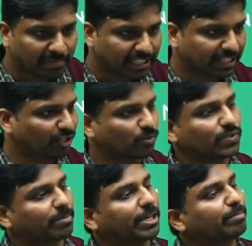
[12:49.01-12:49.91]
there is no
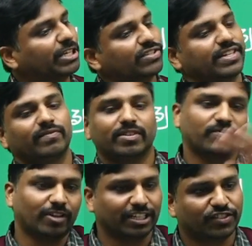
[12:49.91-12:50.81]
separate ministry for
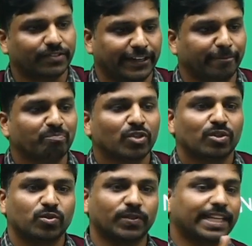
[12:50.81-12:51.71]
forestry. So
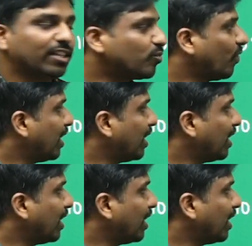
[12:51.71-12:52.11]
there is one